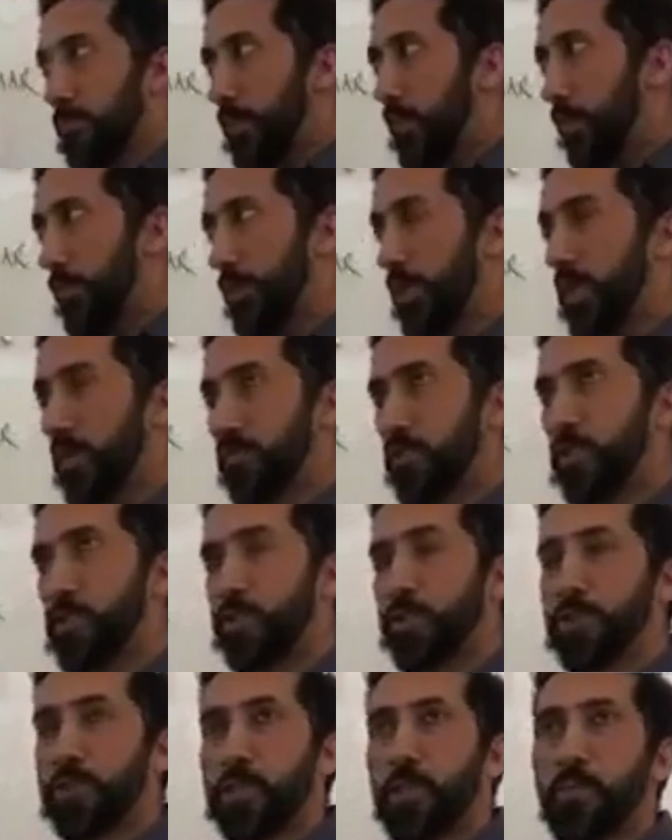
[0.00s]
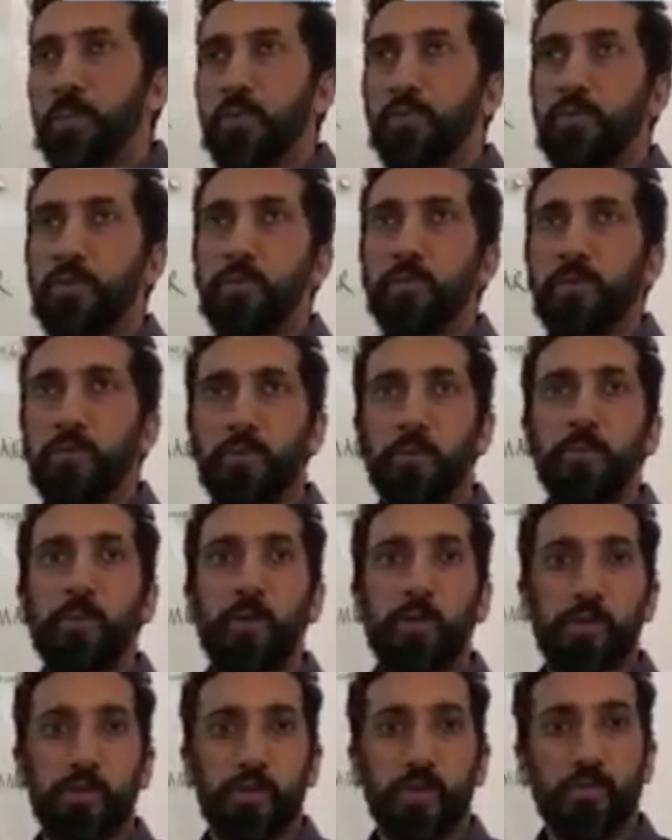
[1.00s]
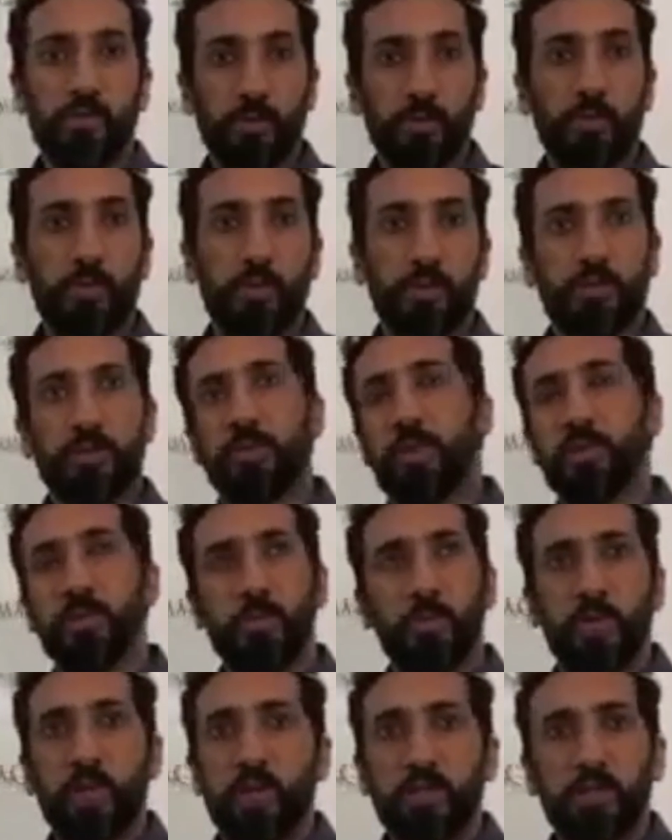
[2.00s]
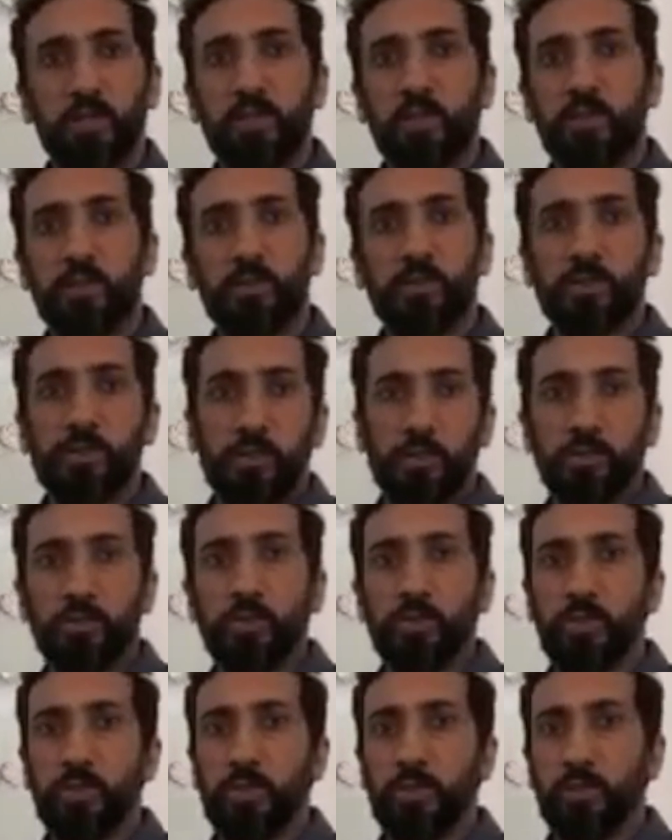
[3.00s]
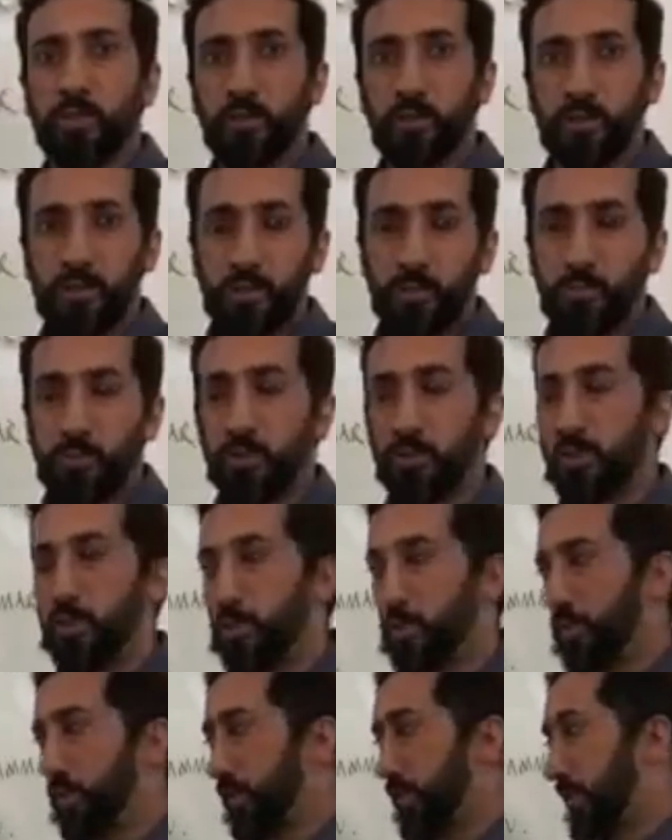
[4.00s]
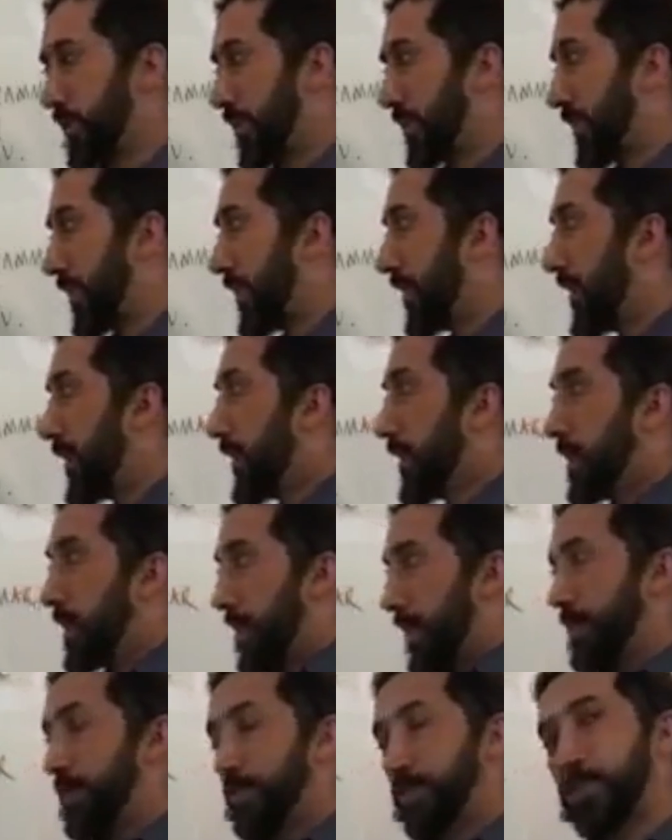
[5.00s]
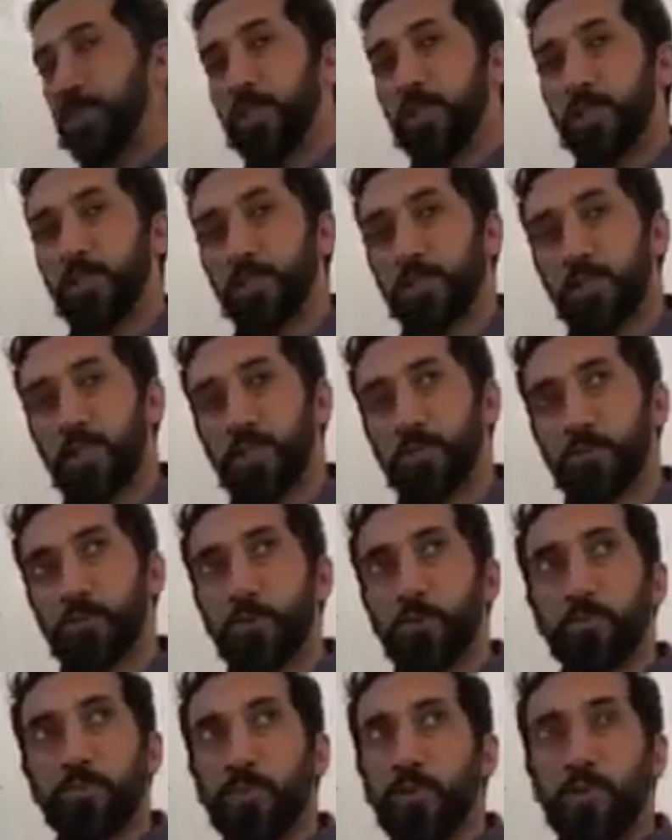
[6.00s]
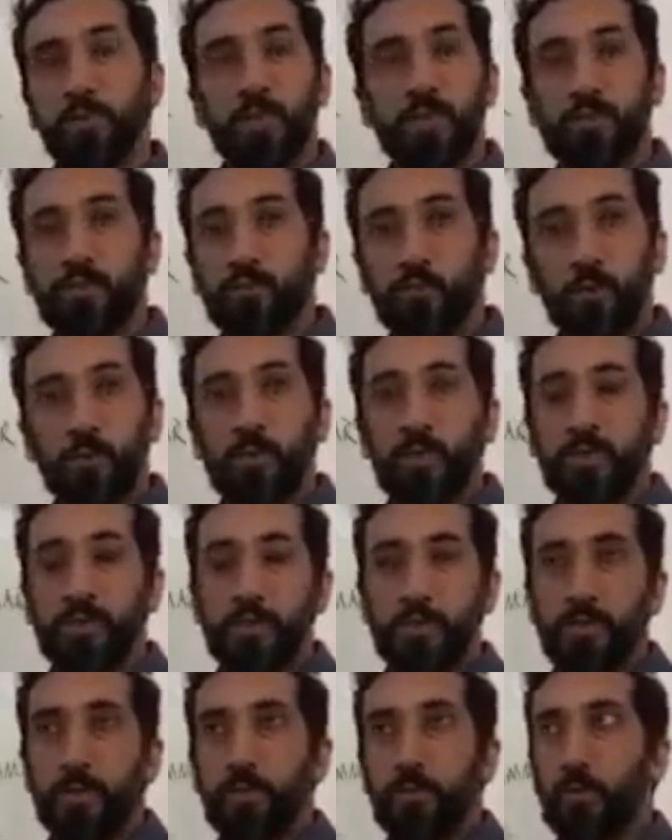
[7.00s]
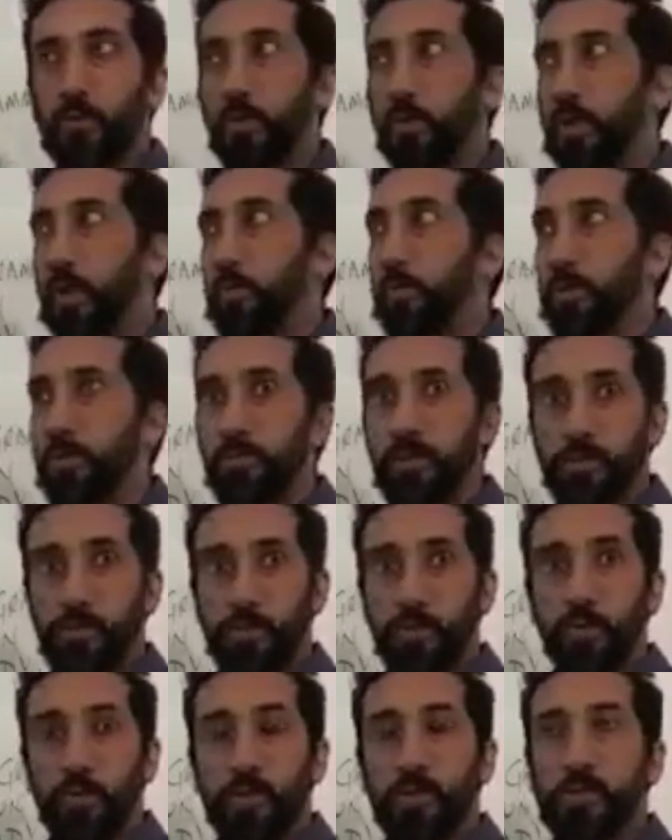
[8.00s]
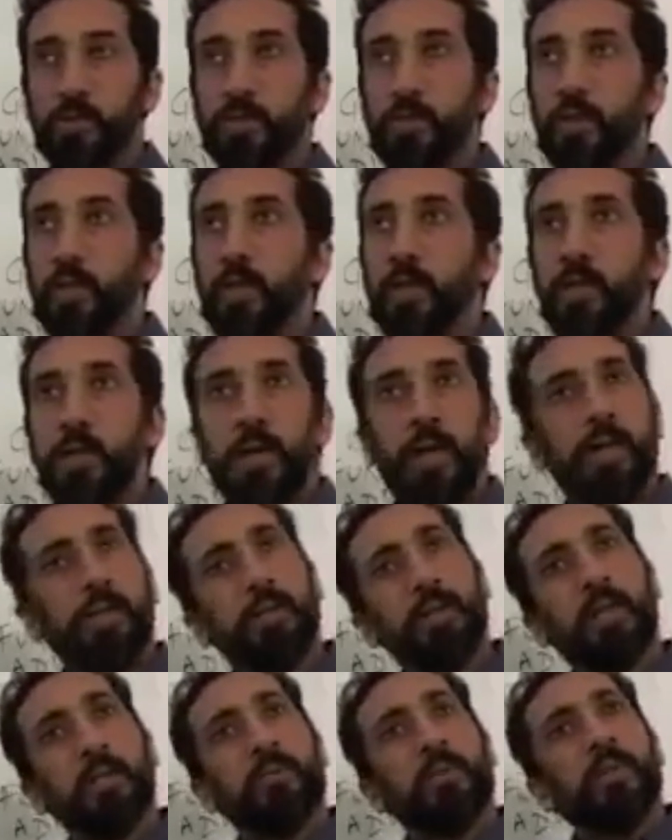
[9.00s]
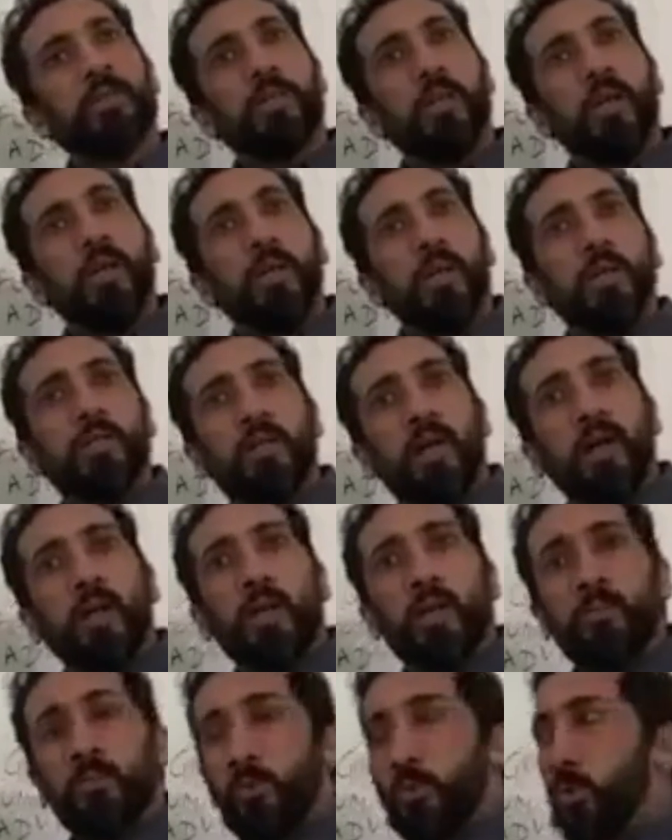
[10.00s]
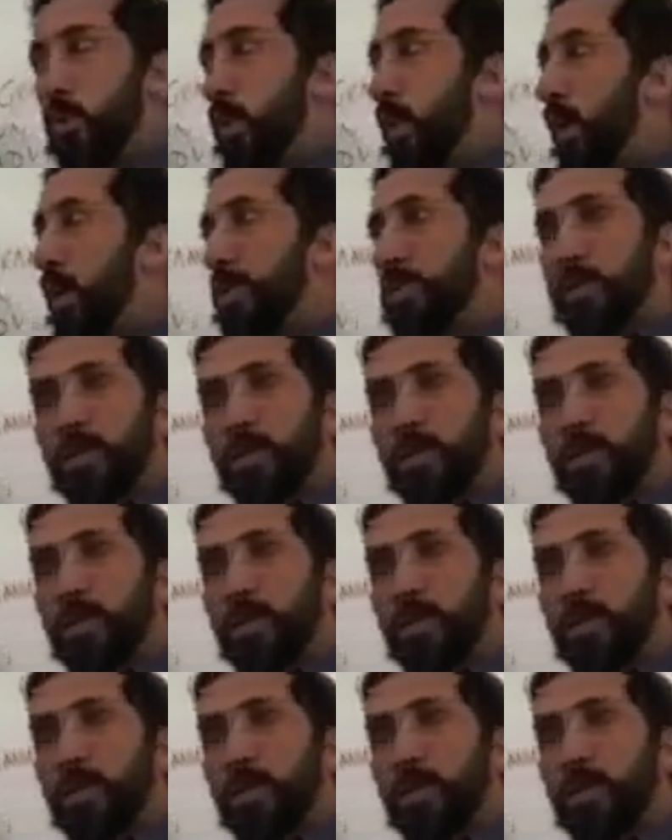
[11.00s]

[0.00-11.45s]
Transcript: we'd have teachers come in from different parts of the world, sometimes Moroccan teachers, Saudi teachers, Egyptian teachers, etc. And they're sitting in the classroom 3 months, 4 months into the program with my students. And they're like, MashaAllah, ta'allamu kulla hadha